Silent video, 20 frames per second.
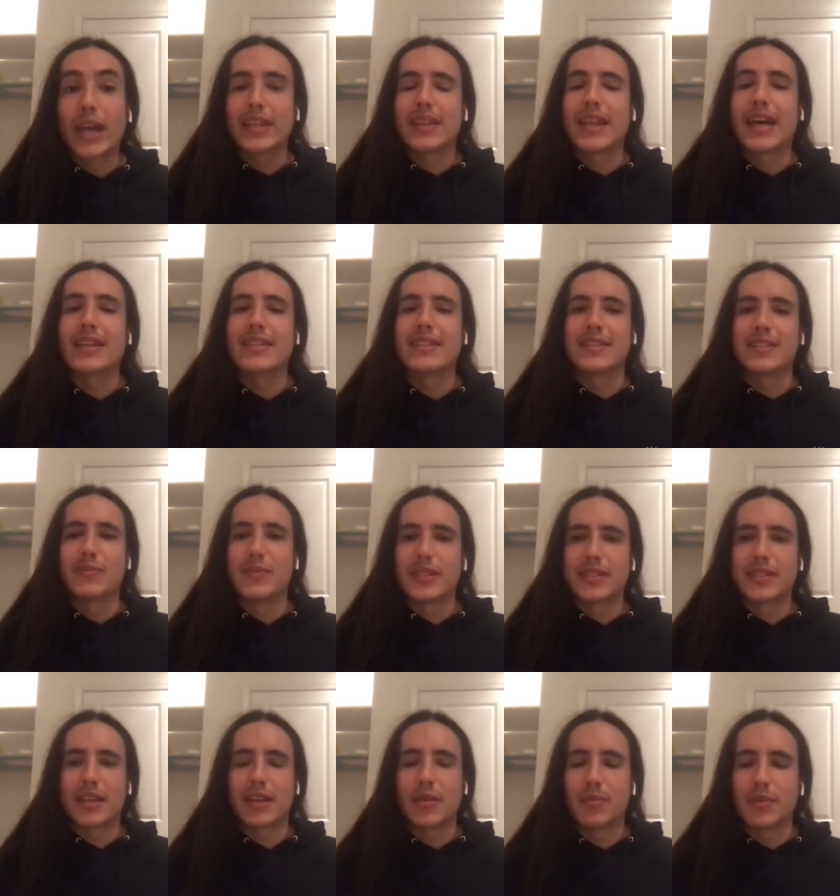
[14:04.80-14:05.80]
way that that
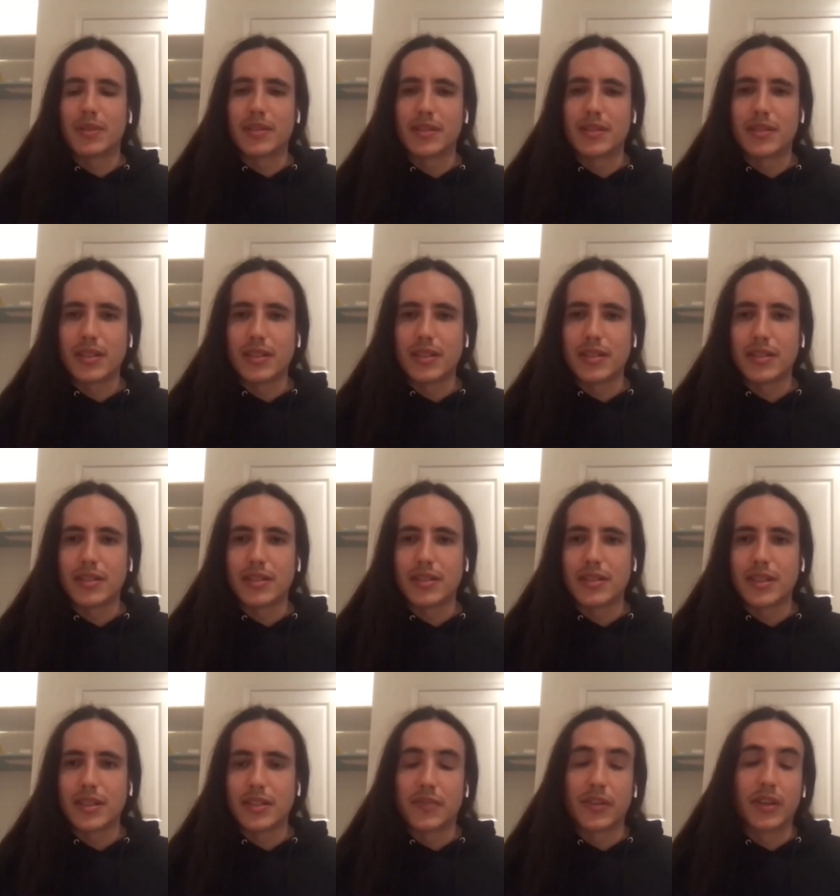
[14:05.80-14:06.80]
system is set up is
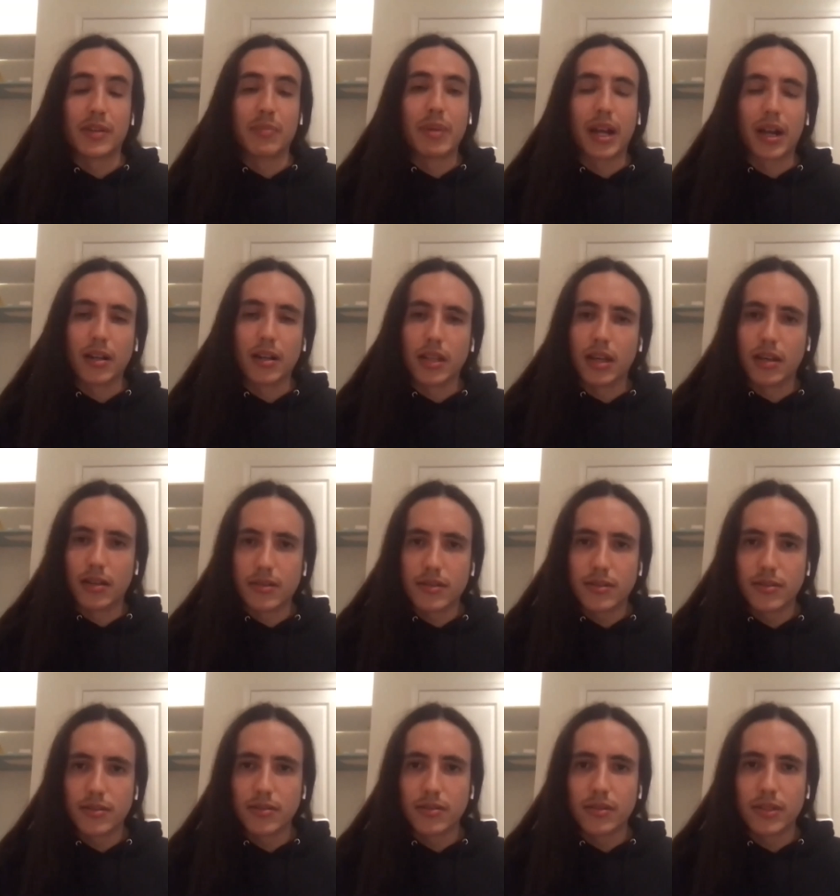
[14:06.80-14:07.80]
is is very
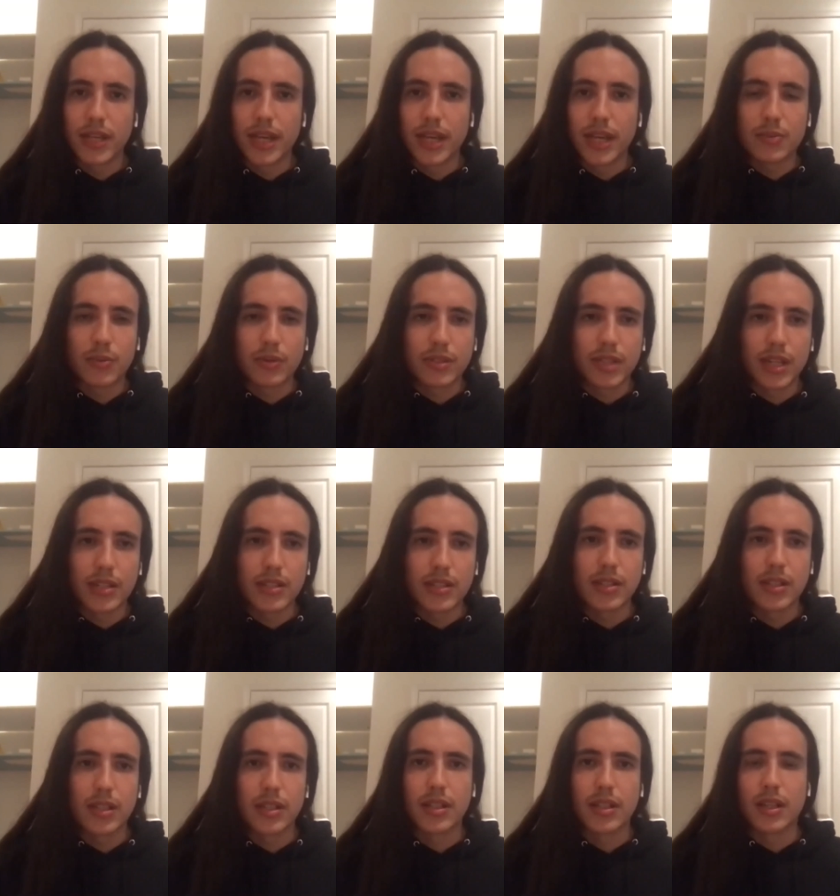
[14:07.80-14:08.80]
parallel to the
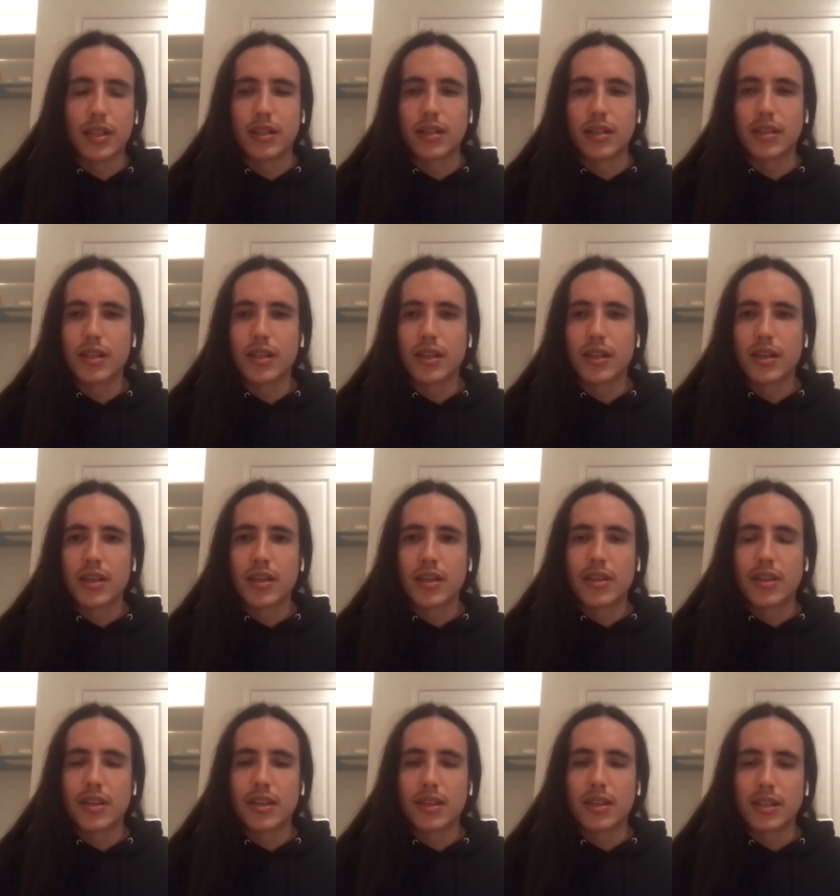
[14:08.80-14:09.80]
exploitation and, and
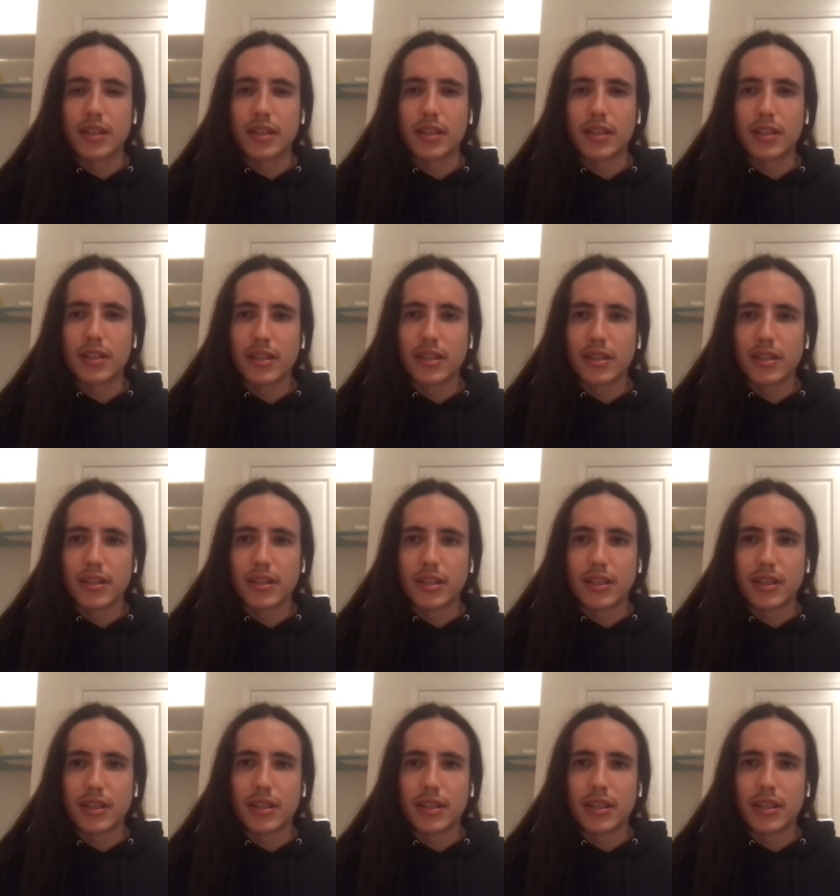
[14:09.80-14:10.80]
the
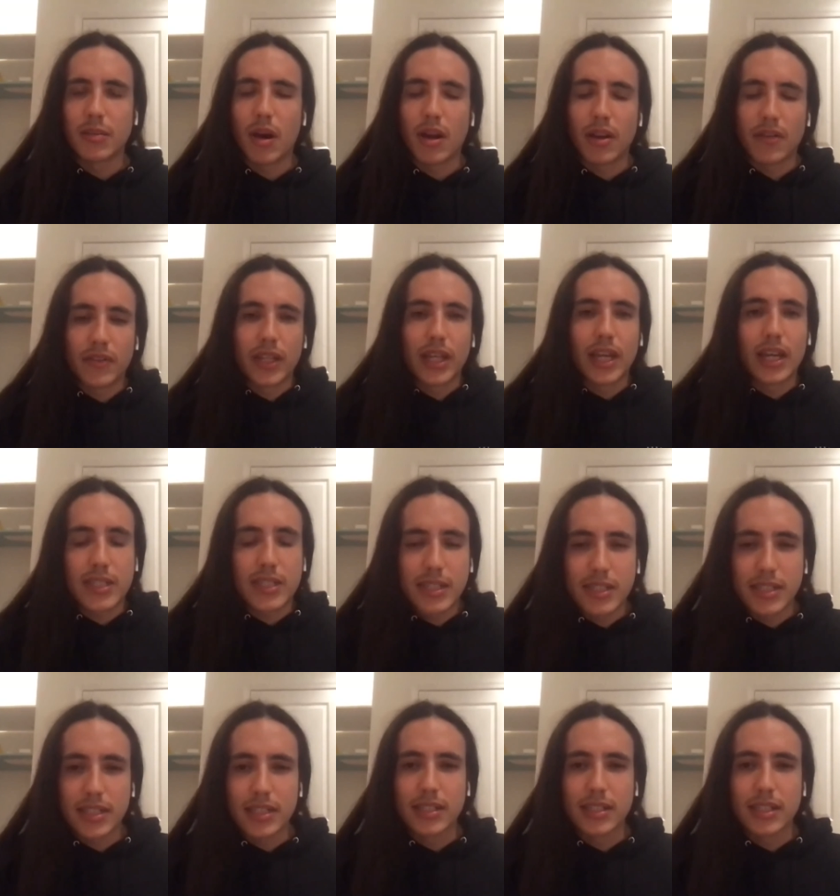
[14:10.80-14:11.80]
the
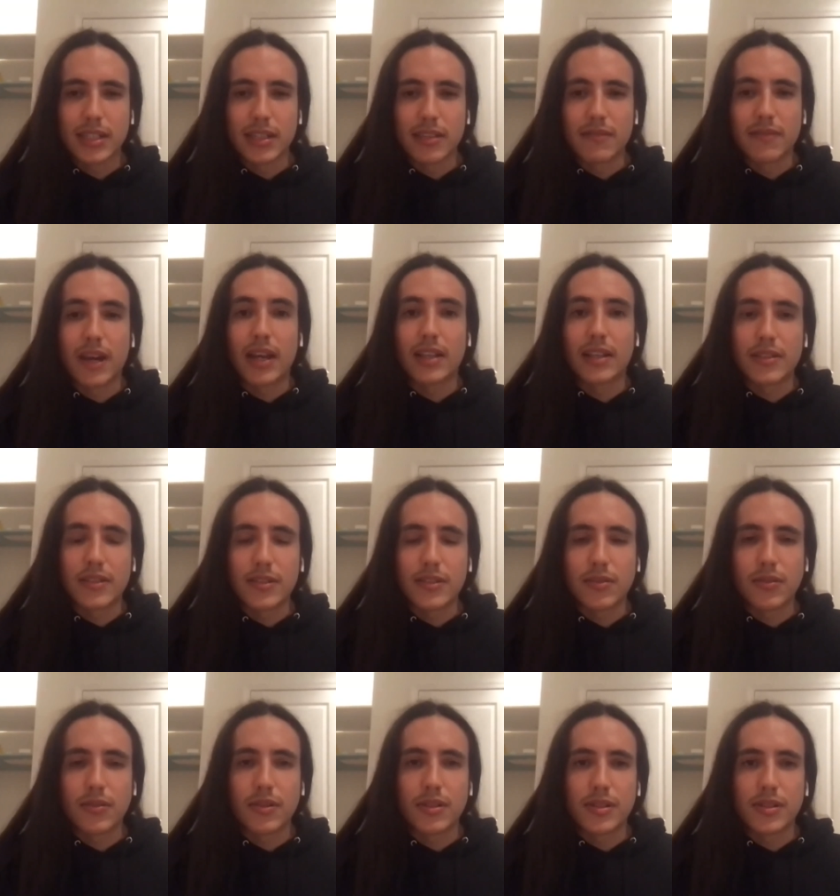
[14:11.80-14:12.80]
commodification and, and the violence
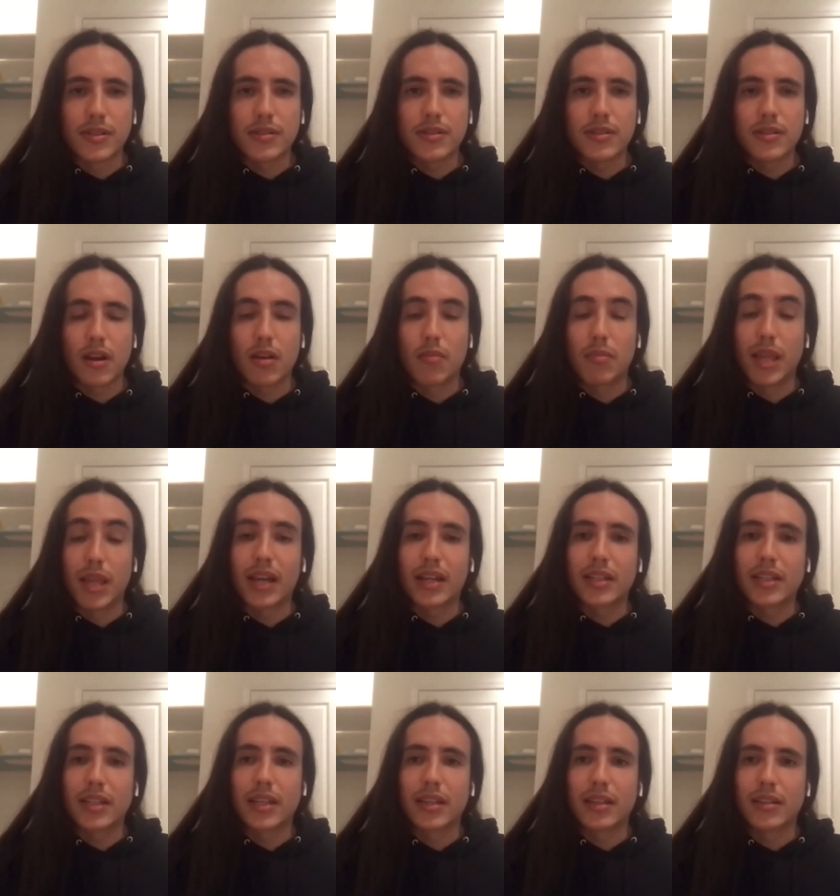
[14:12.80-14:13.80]
towards our
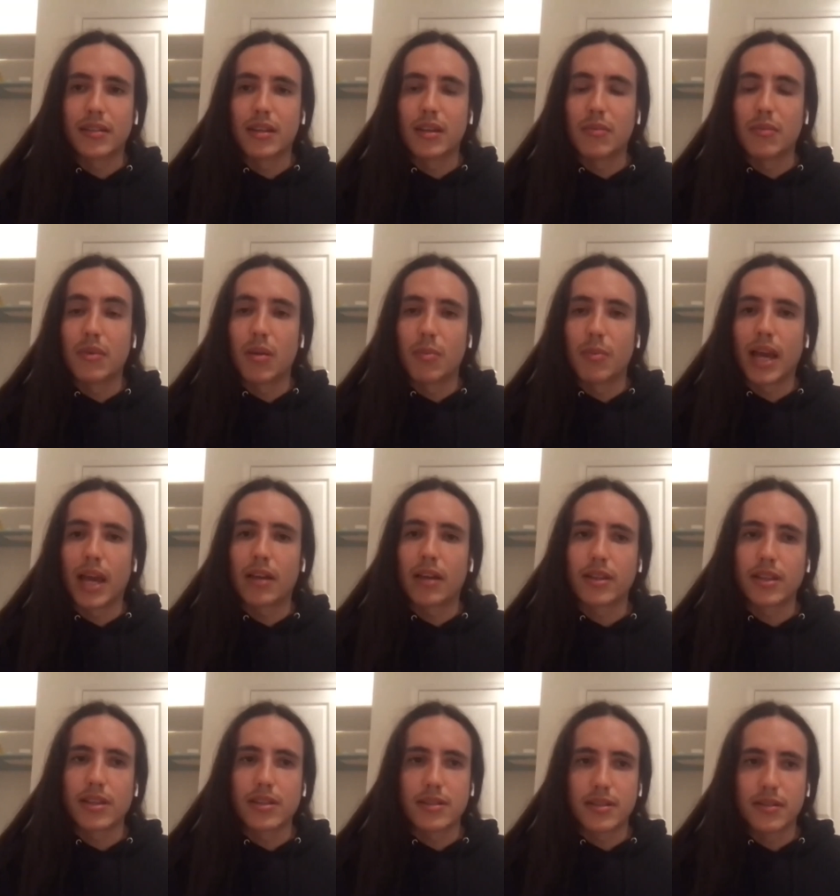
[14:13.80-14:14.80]
black kin and our
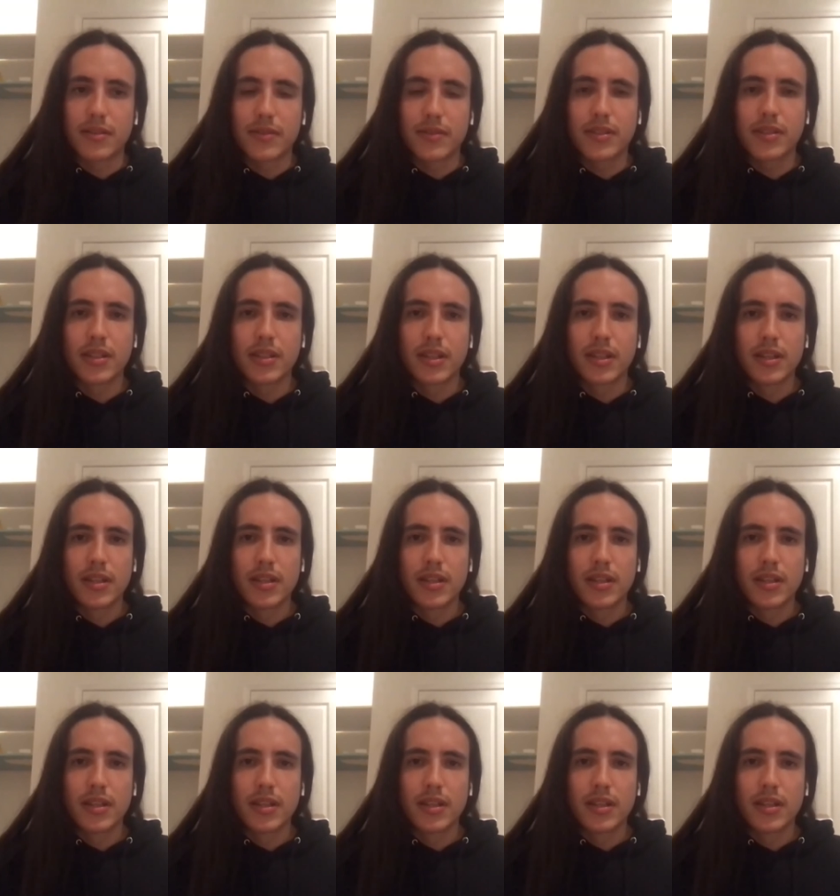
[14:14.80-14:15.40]
black relatives